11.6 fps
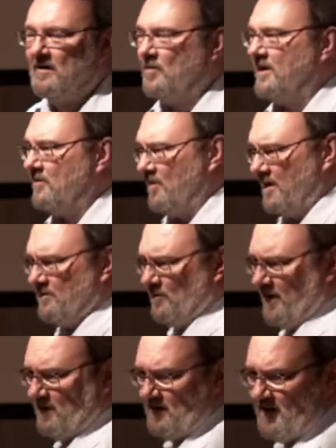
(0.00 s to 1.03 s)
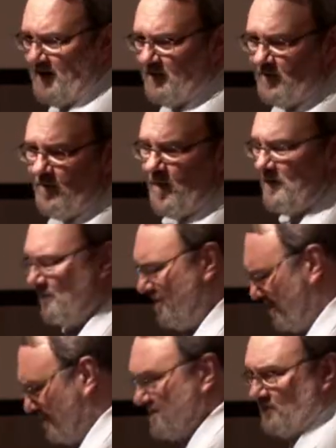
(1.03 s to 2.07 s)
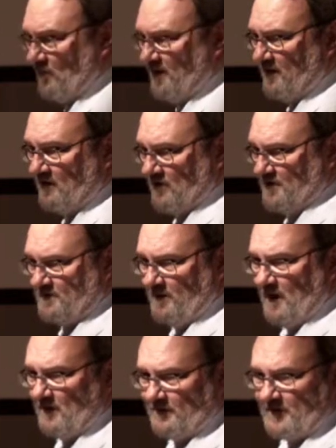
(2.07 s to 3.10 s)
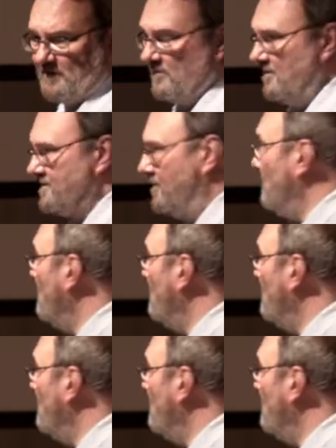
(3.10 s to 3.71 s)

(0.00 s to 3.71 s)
we, we, we only hit one person with the crossbar of the cross on